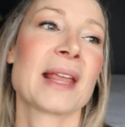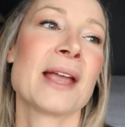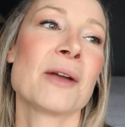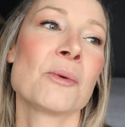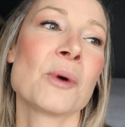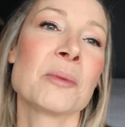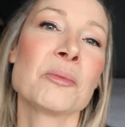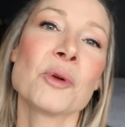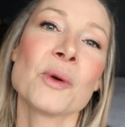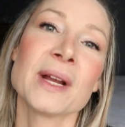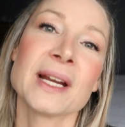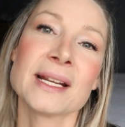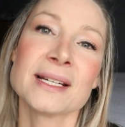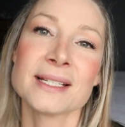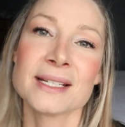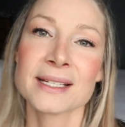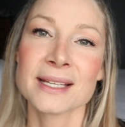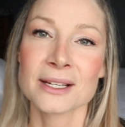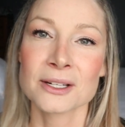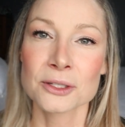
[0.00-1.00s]
at one point I
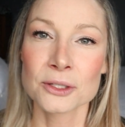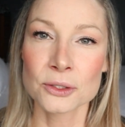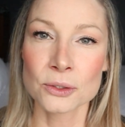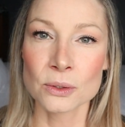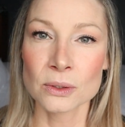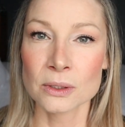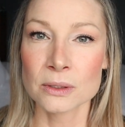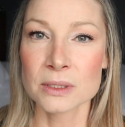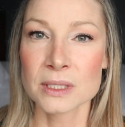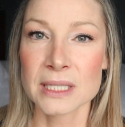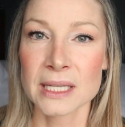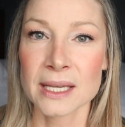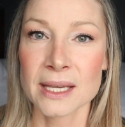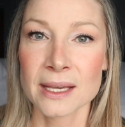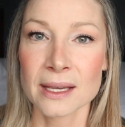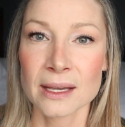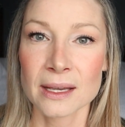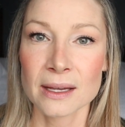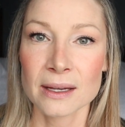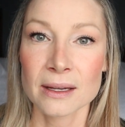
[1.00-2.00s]
did get a solo
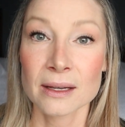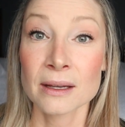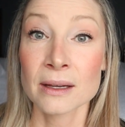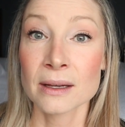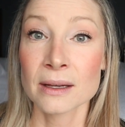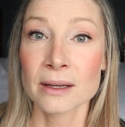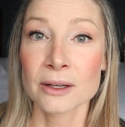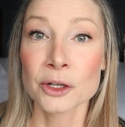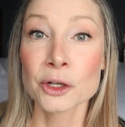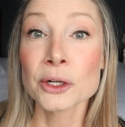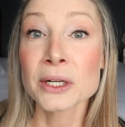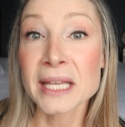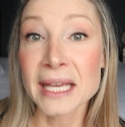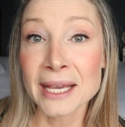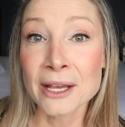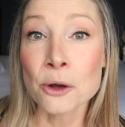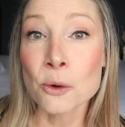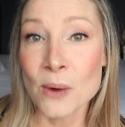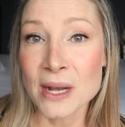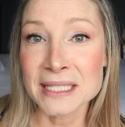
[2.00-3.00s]
singing Good
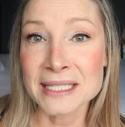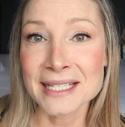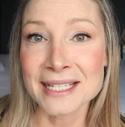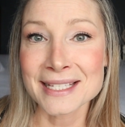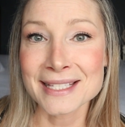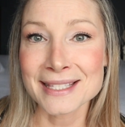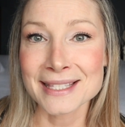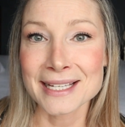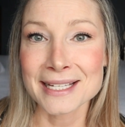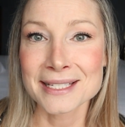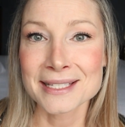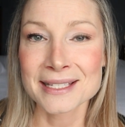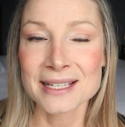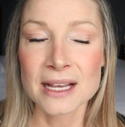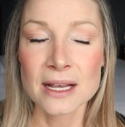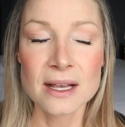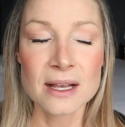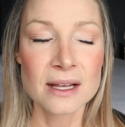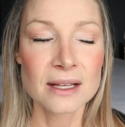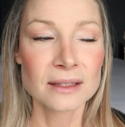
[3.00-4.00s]
King Wenceslas
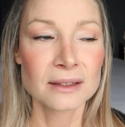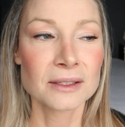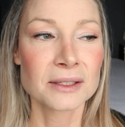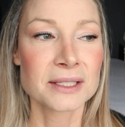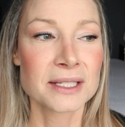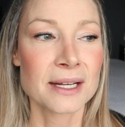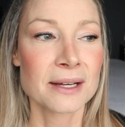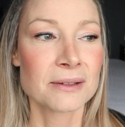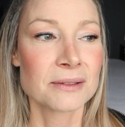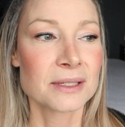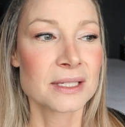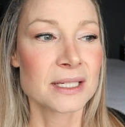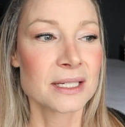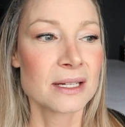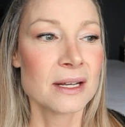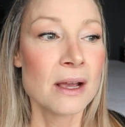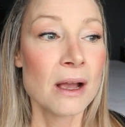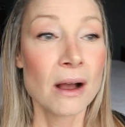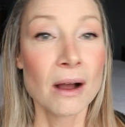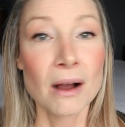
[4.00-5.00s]
looked
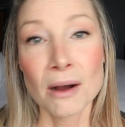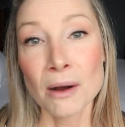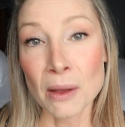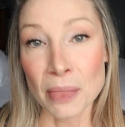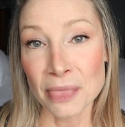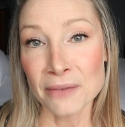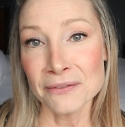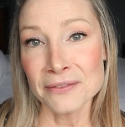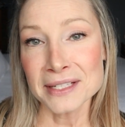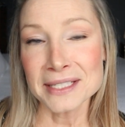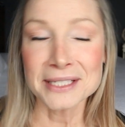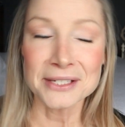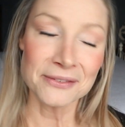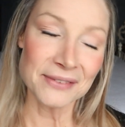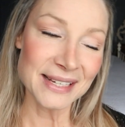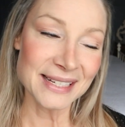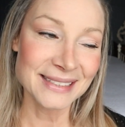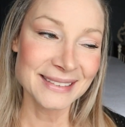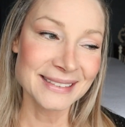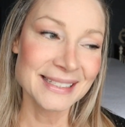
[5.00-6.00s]
out on the Feast
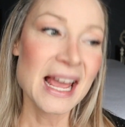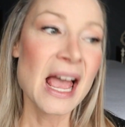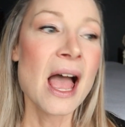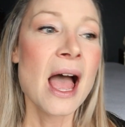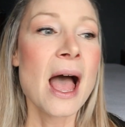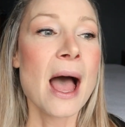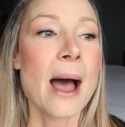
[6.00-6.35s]
of Eden.